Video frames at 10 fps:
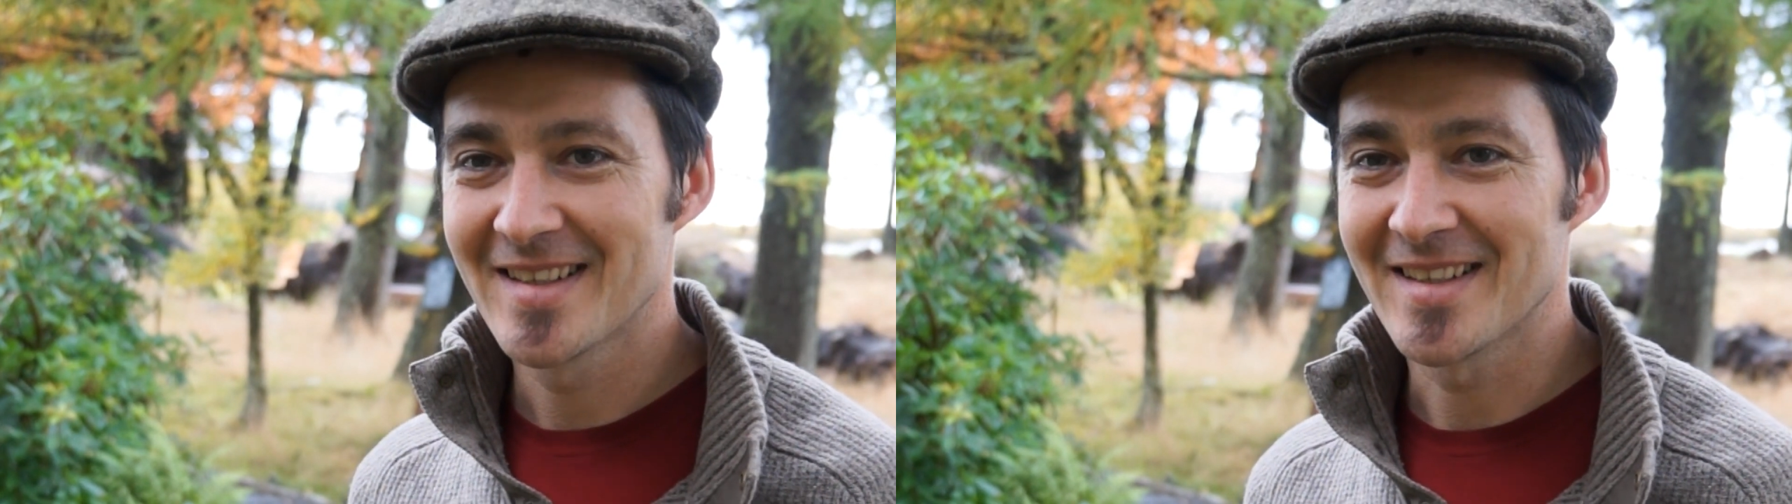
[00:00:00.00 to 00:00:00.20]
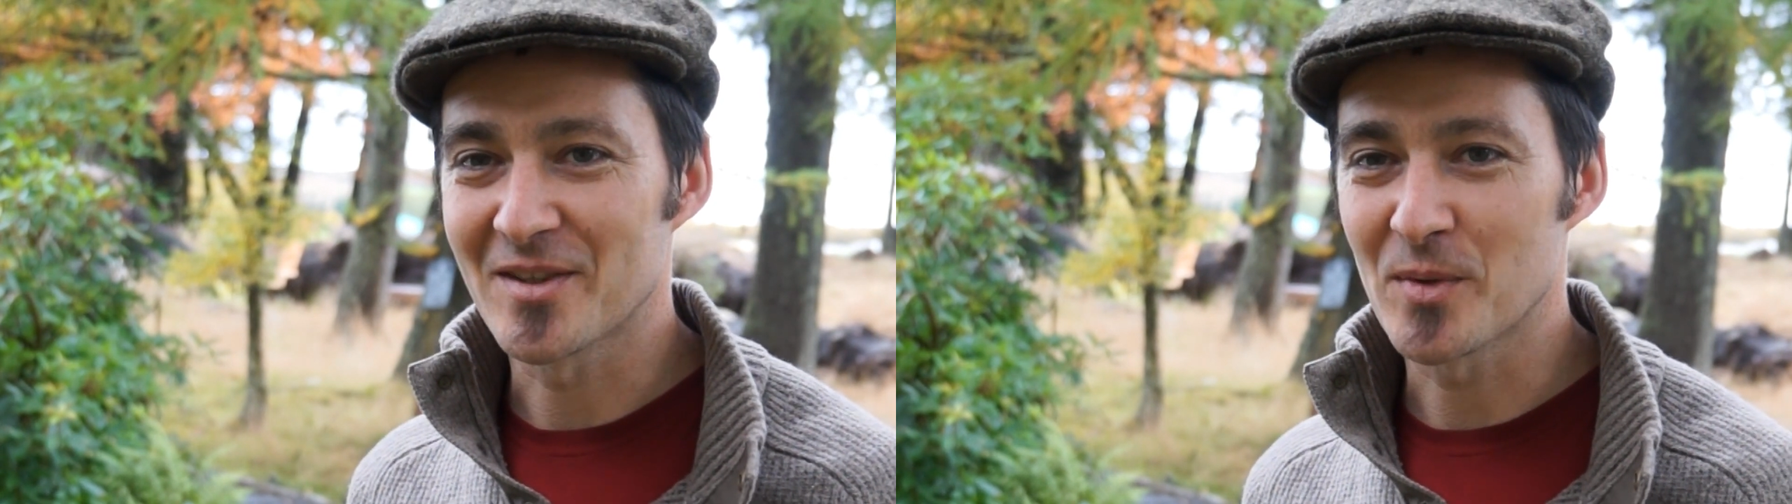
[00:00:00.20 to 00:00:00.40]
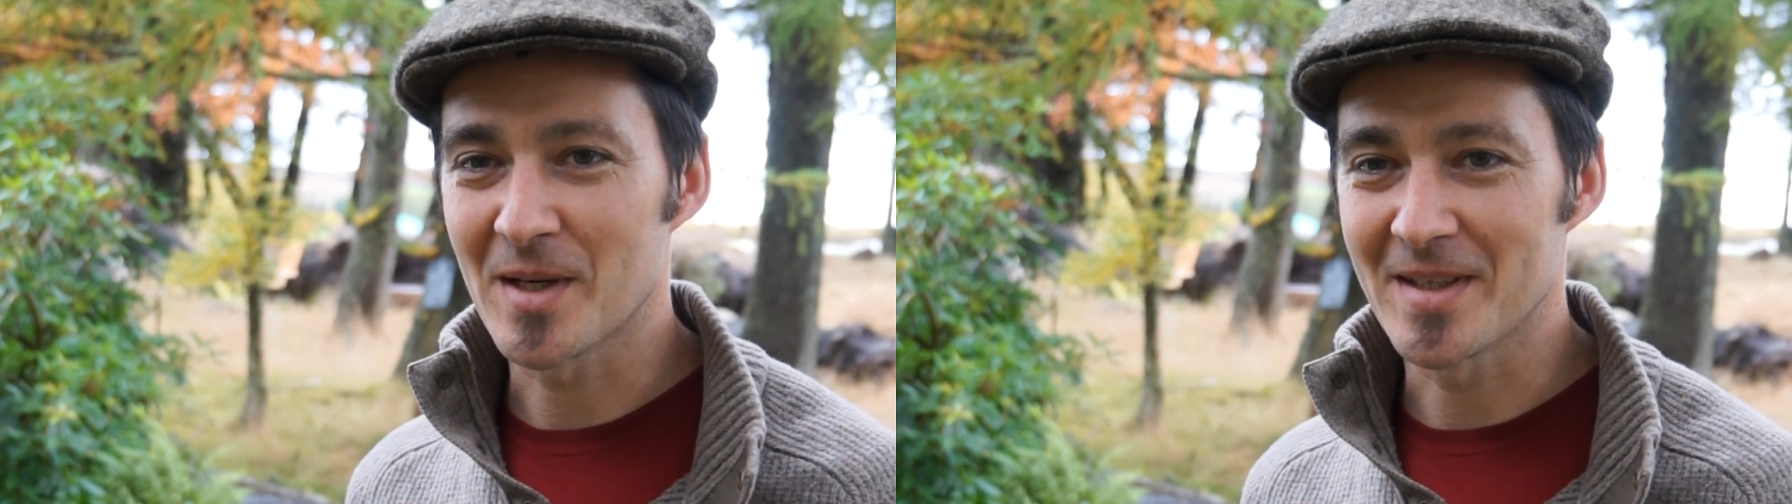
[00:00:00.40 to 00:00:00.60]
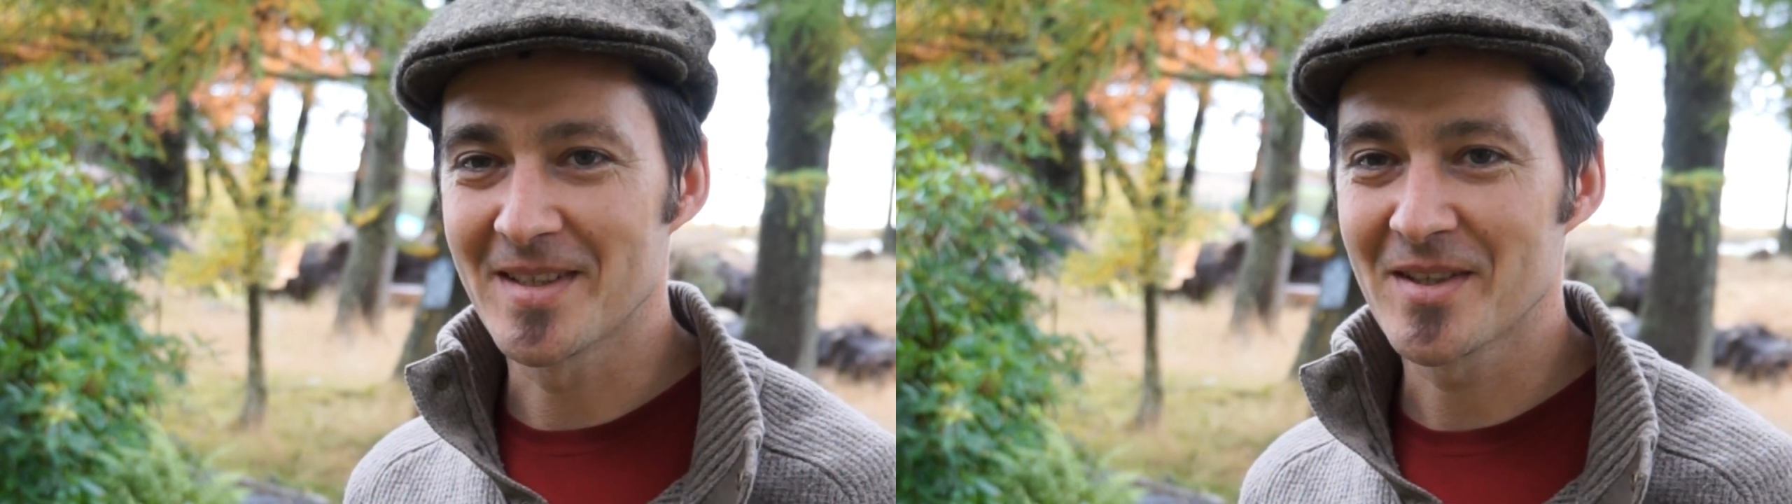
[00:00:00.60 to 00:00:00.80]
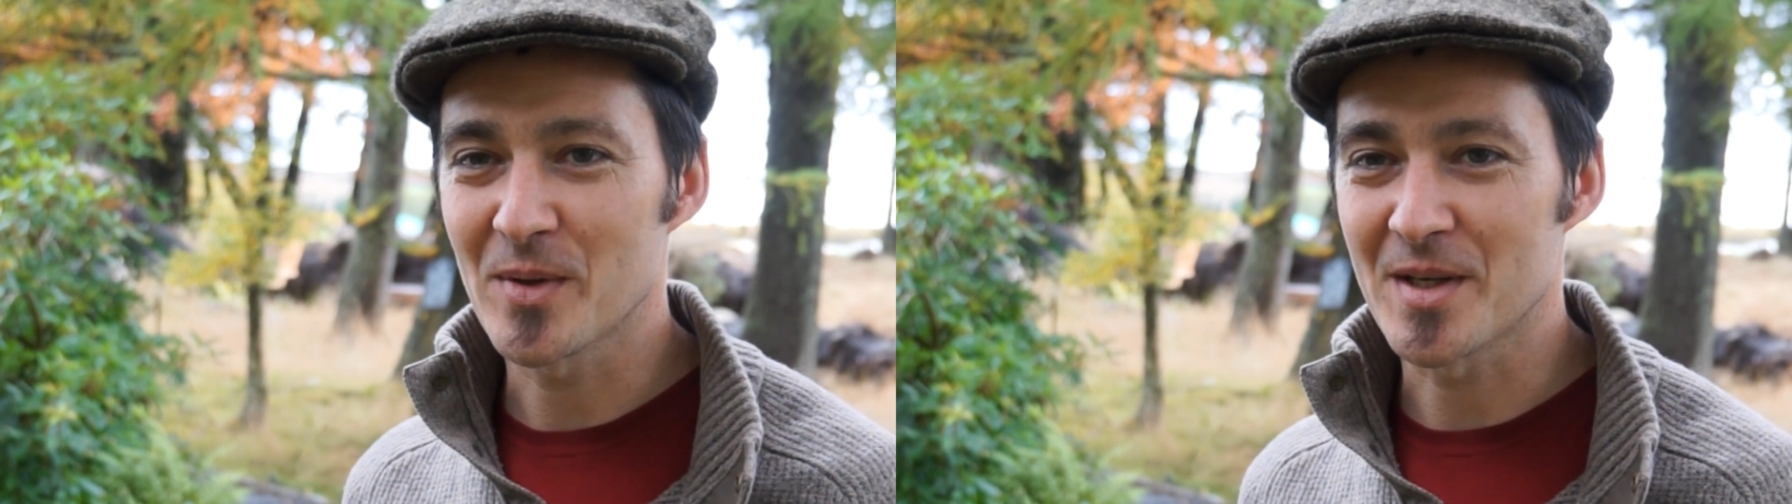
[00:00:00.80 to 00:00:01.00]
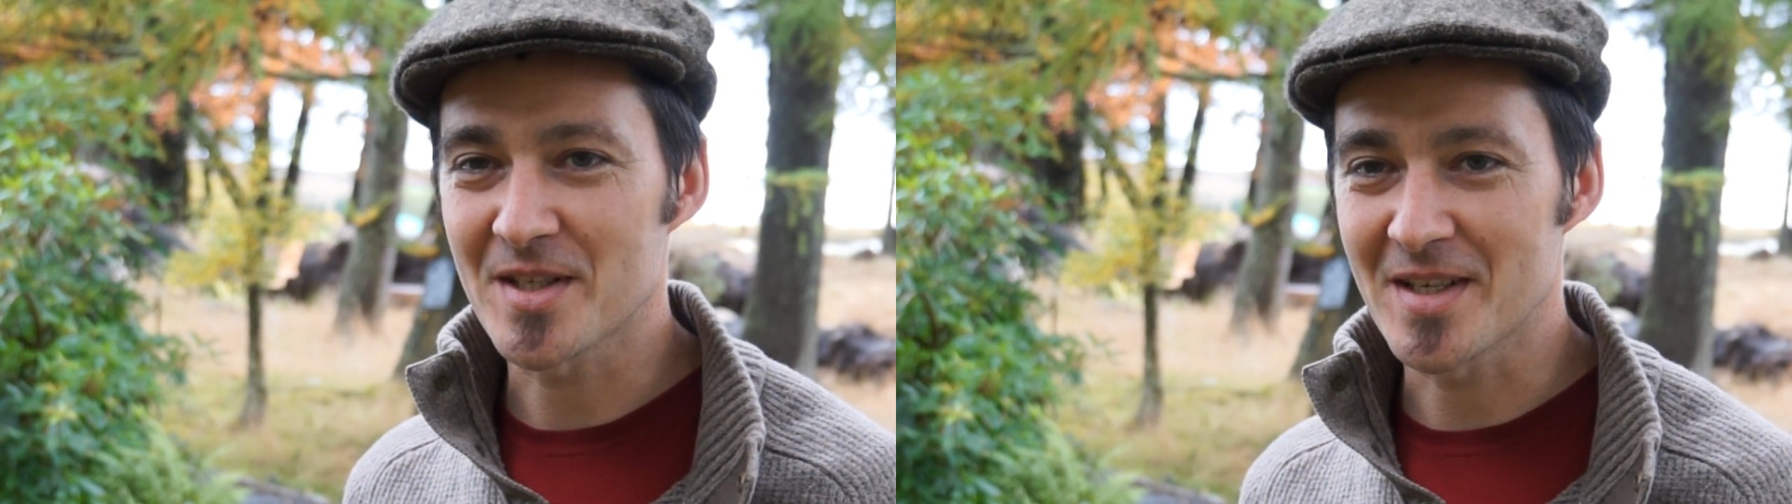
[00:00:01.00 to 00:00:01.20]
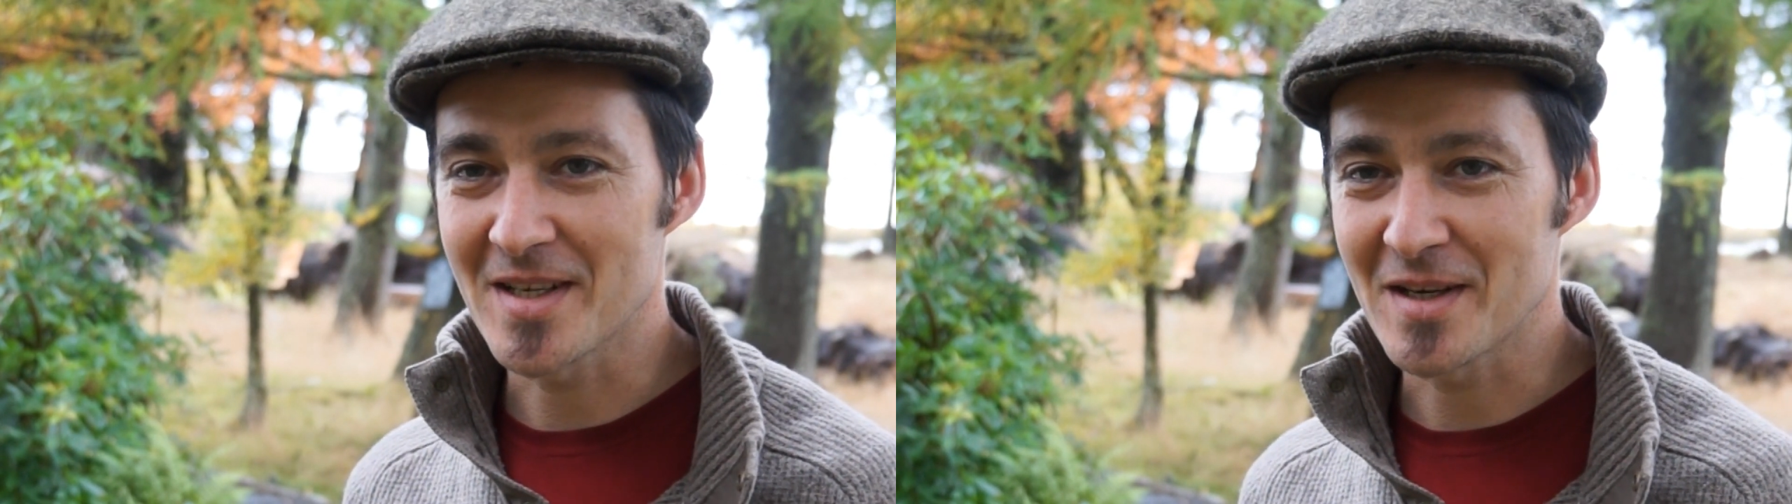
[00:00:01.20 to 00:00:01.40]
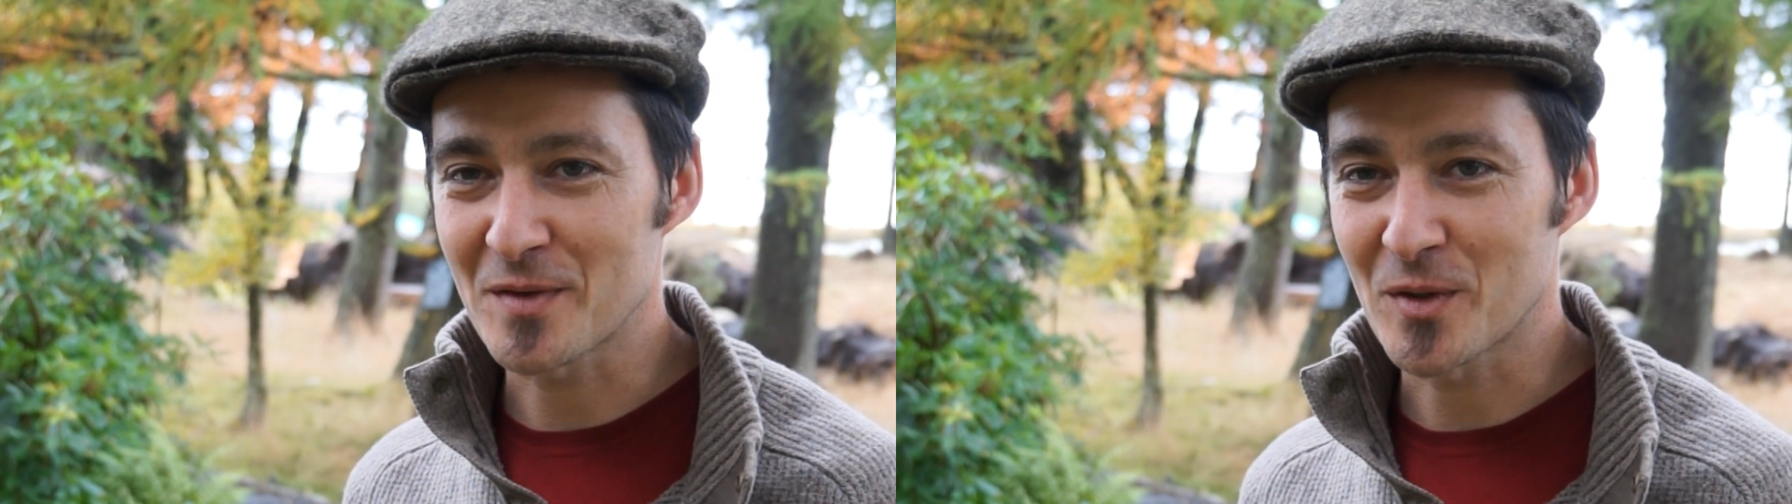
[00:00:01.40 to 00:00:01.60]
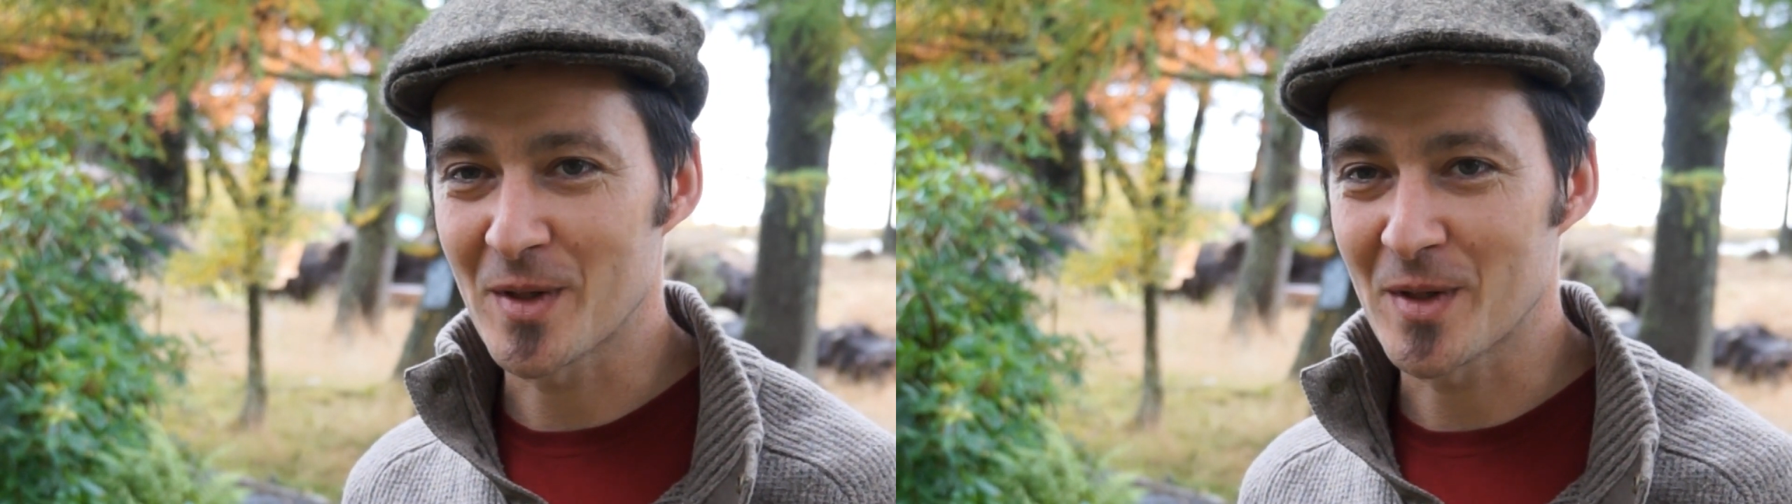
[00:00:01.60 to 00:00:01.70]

in quite a state after